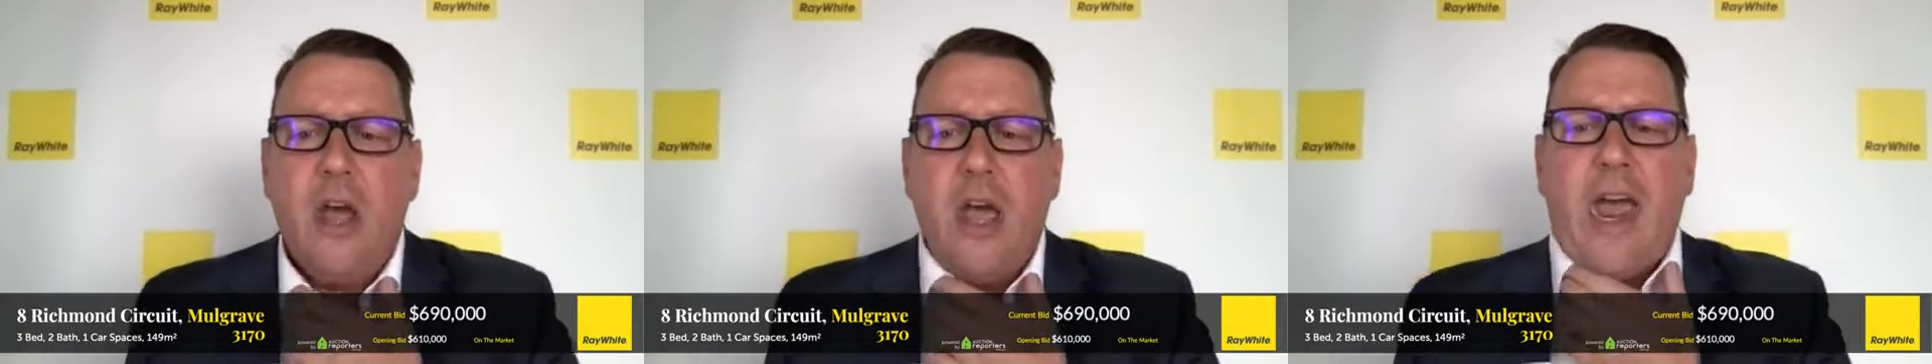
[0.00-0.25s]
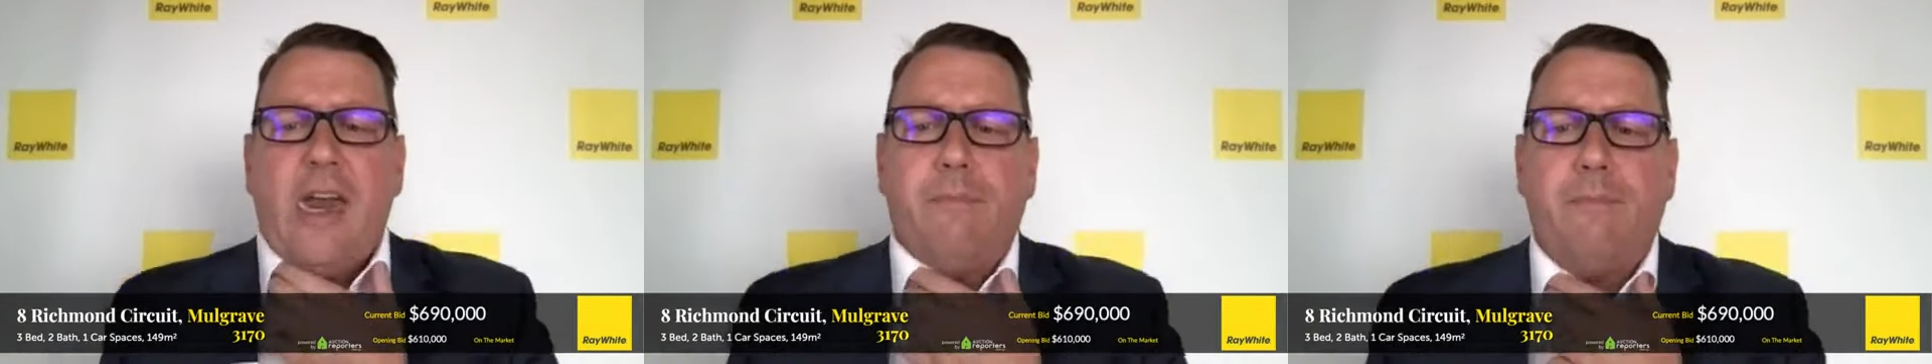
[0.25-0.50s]

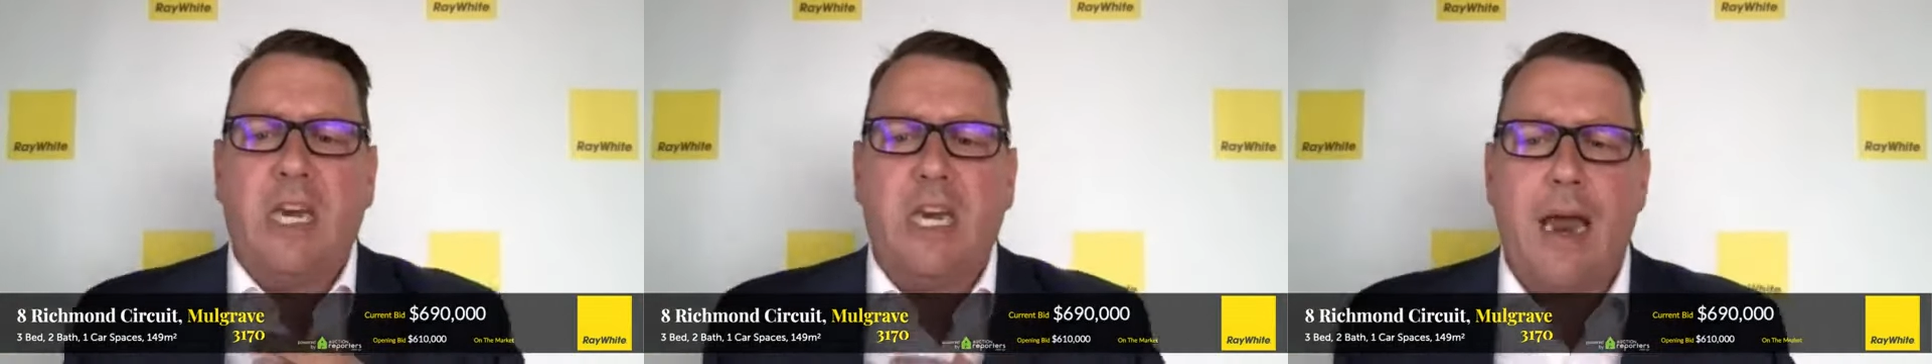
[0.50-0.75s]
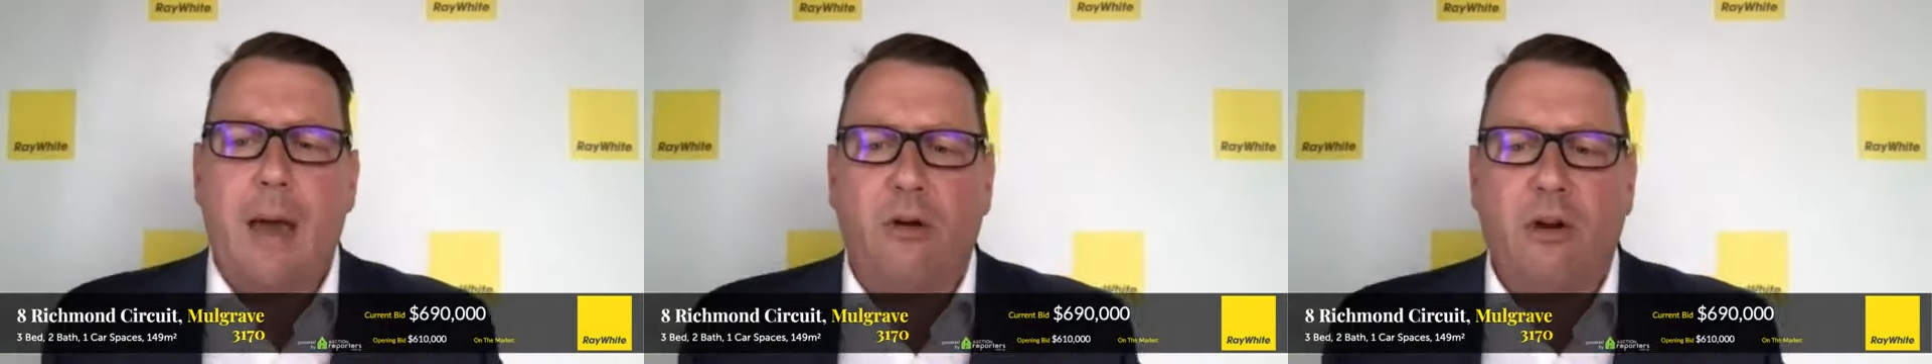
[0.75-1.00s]
And bidder
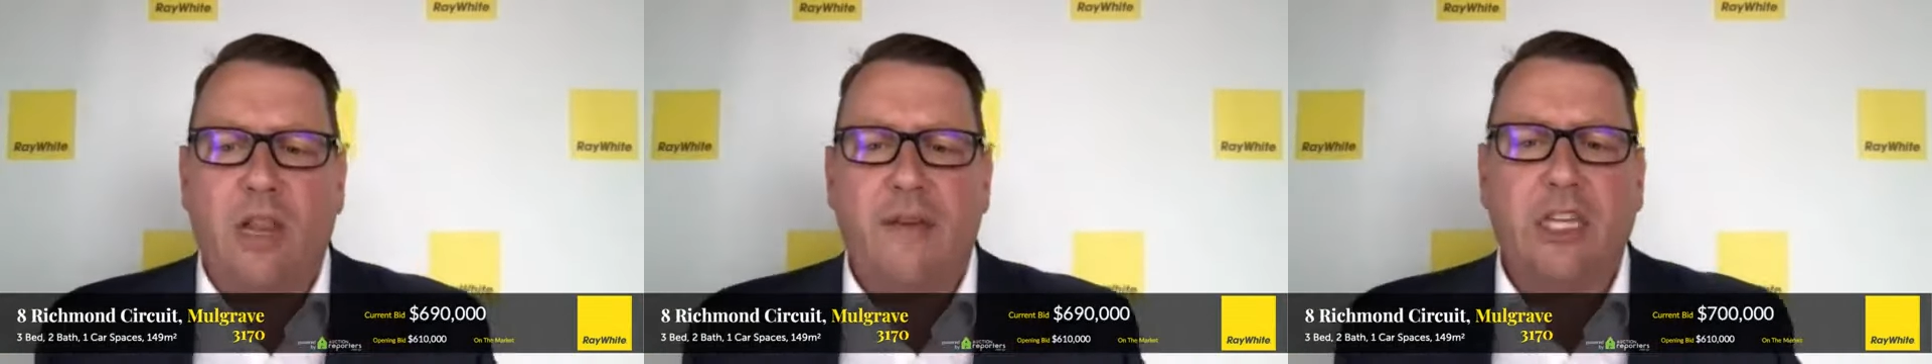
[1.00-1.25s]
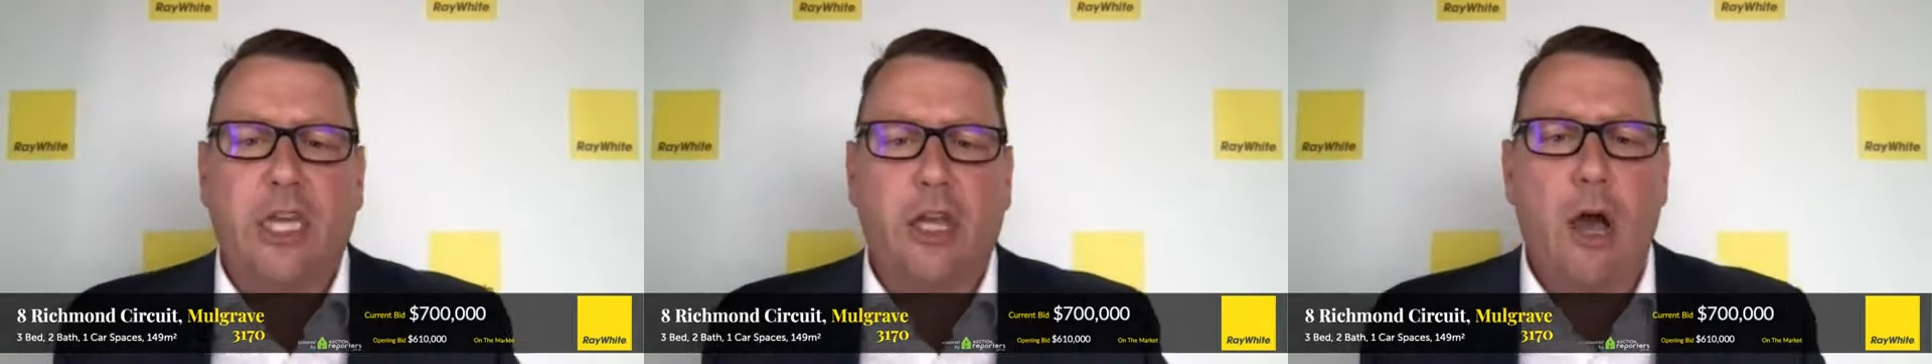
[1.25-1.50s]
number
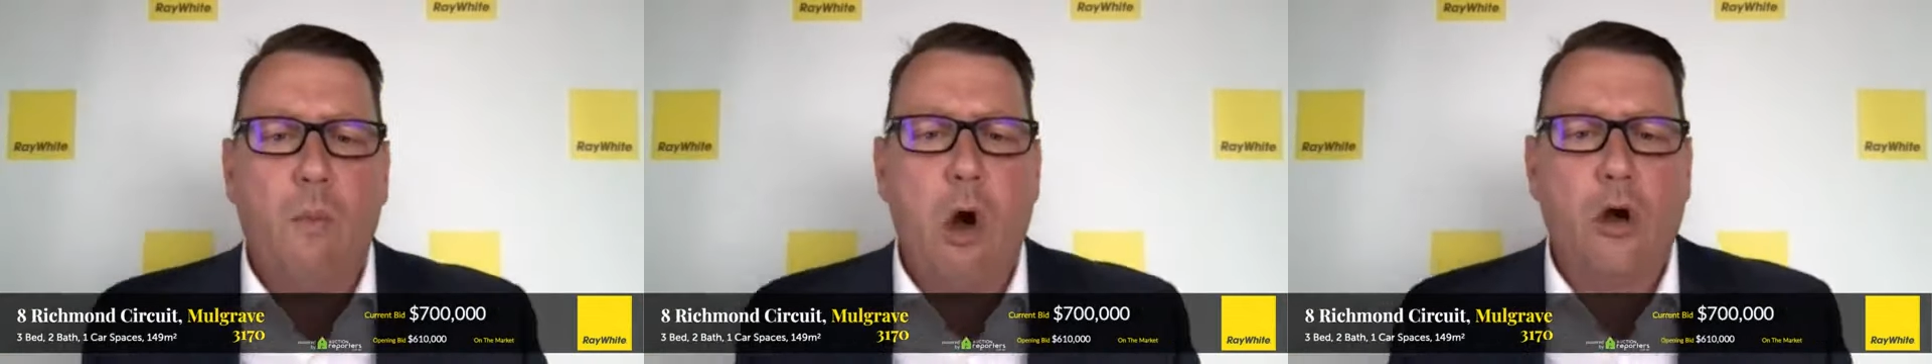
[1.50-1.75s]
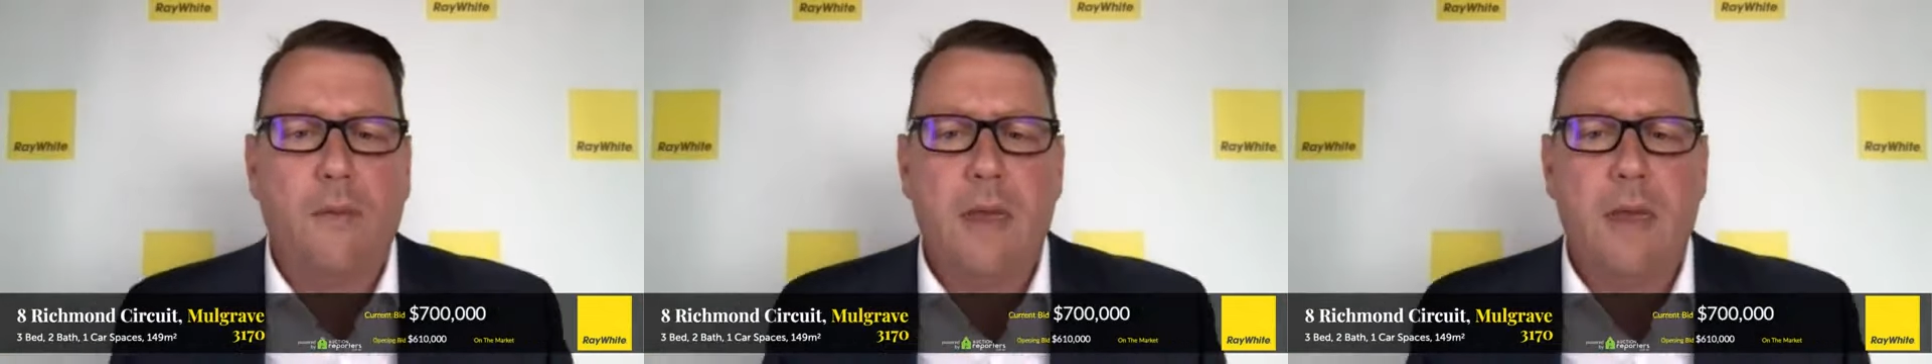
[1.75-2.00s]
11, can I
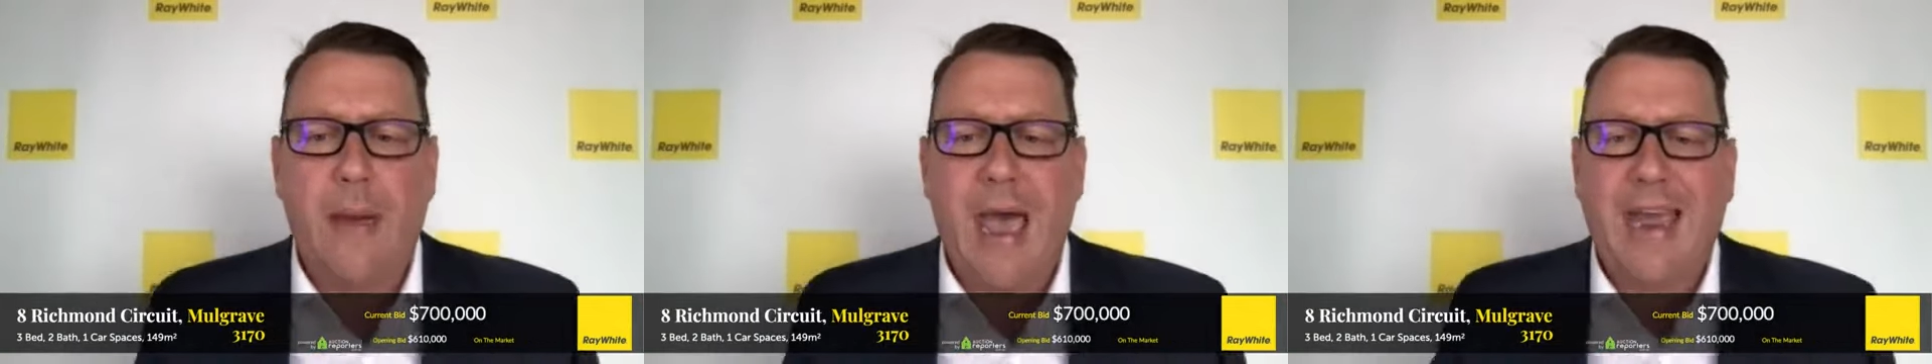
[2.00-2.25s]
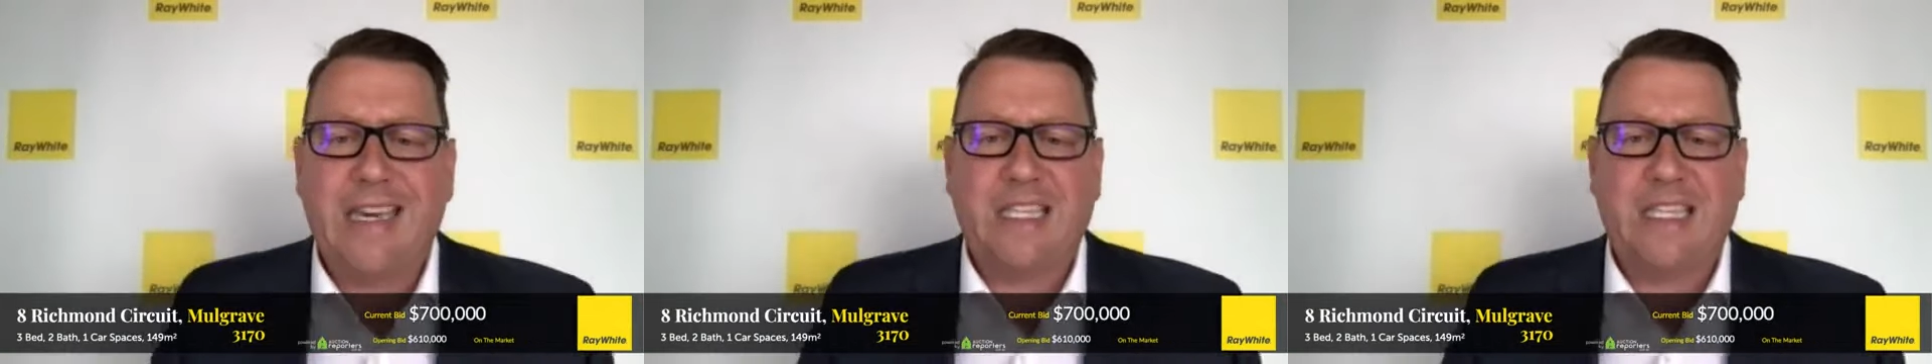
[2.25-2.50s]
welcome you
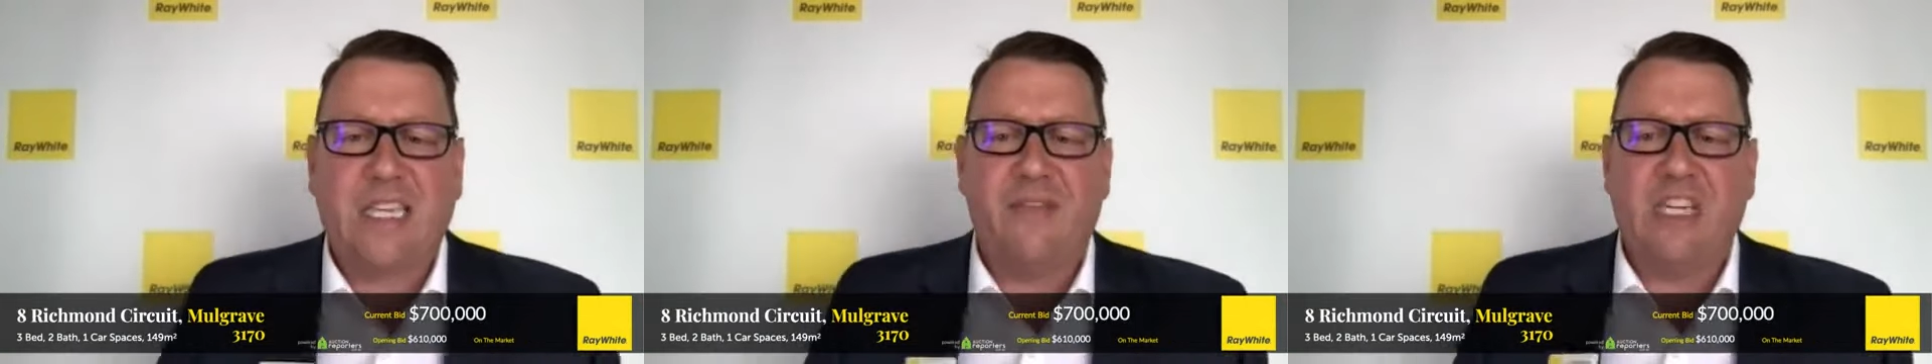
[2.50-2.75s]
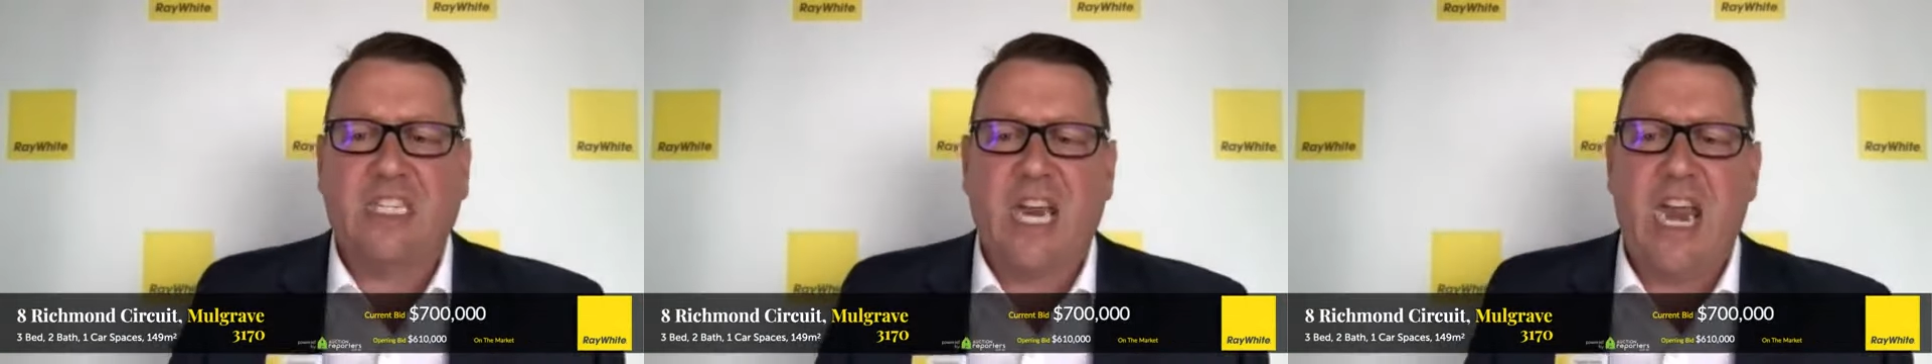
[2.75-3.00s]
back at
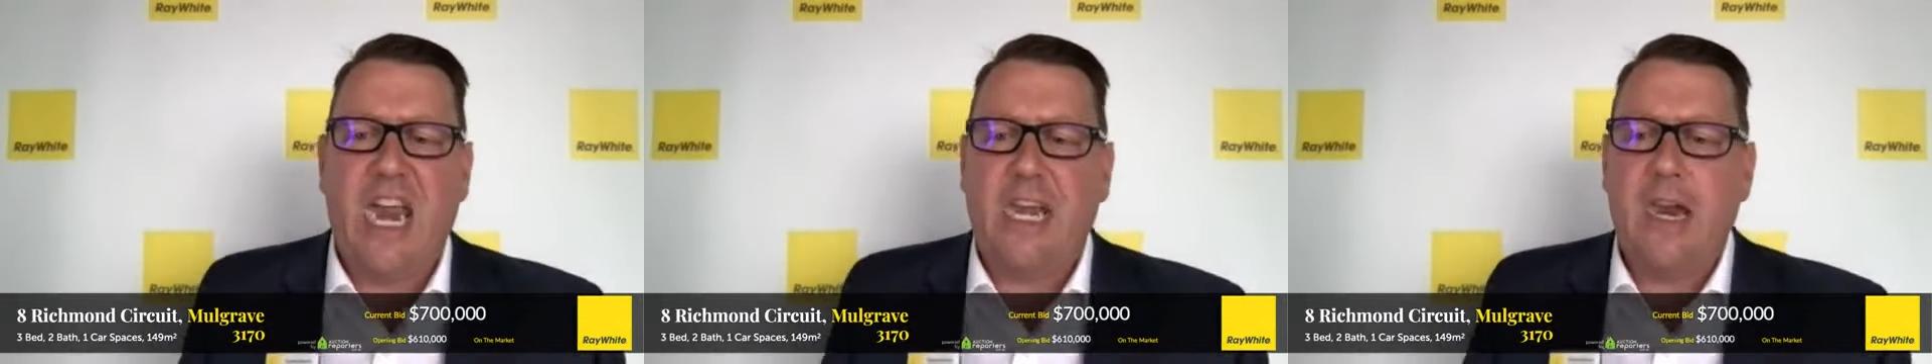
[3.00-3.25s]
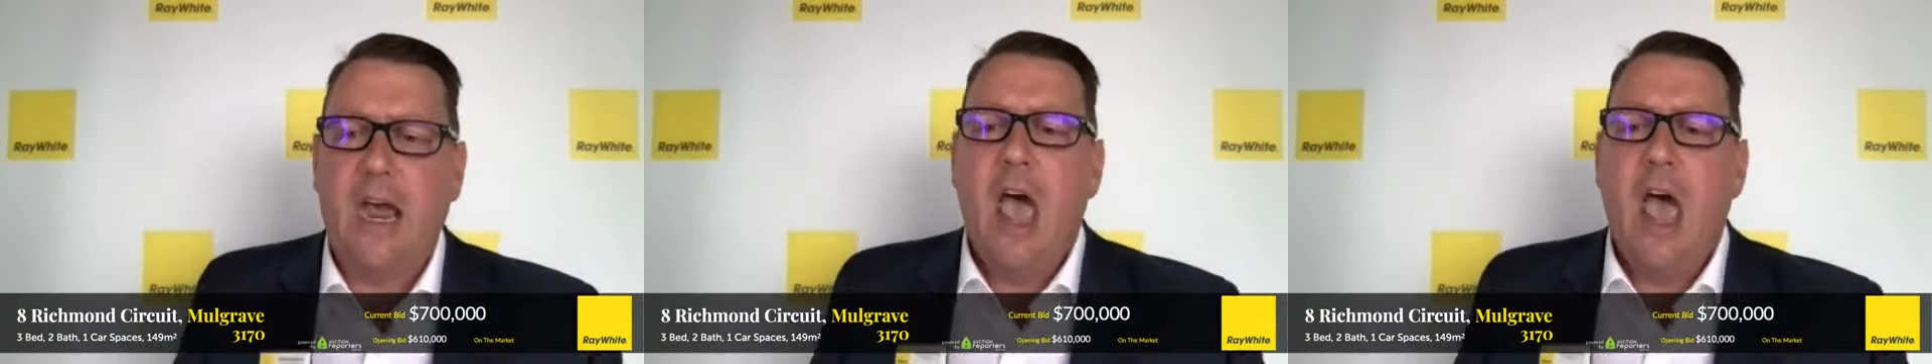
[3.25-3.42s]
710?